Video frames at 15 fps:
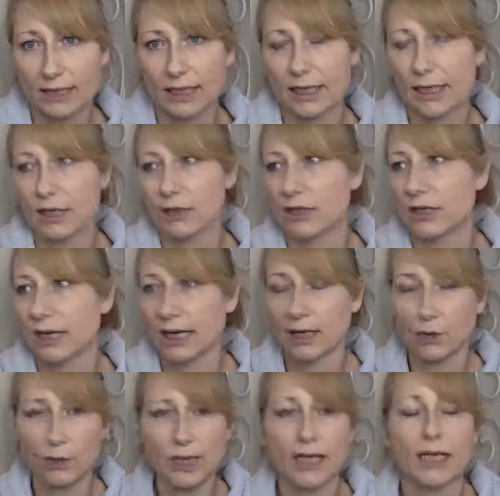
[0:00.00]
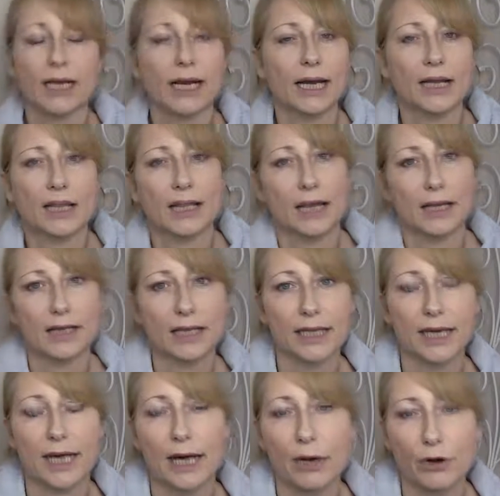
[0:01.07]
And I used to lie awake at night
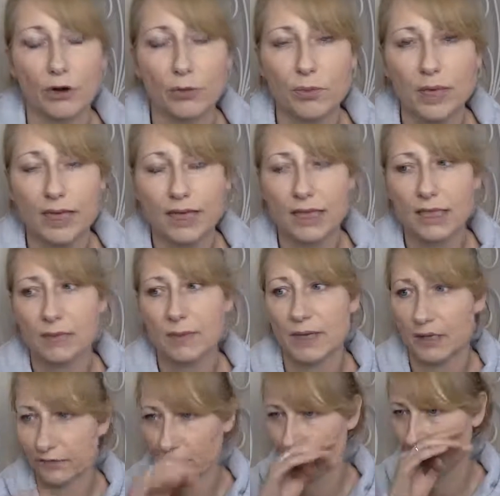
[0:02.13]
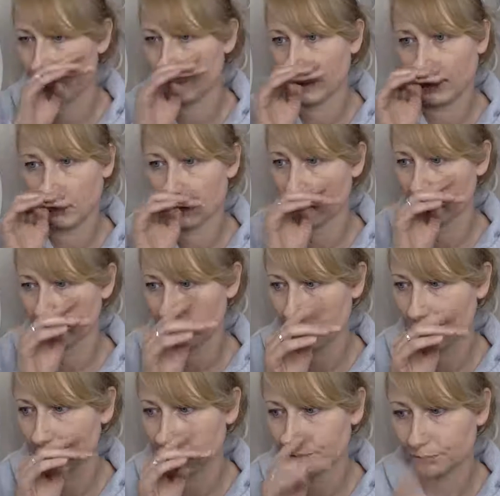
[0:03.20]
thinking how I could make things better for the people that worked for
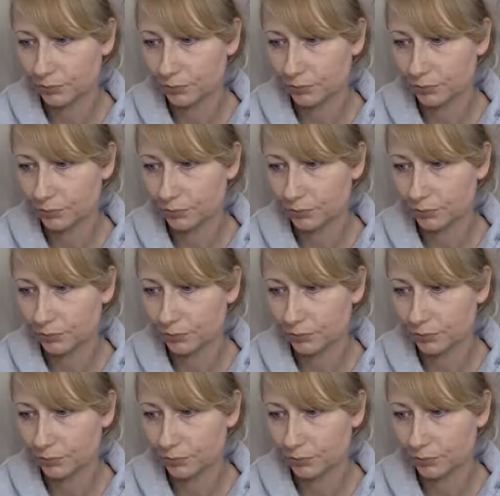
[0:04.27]
me.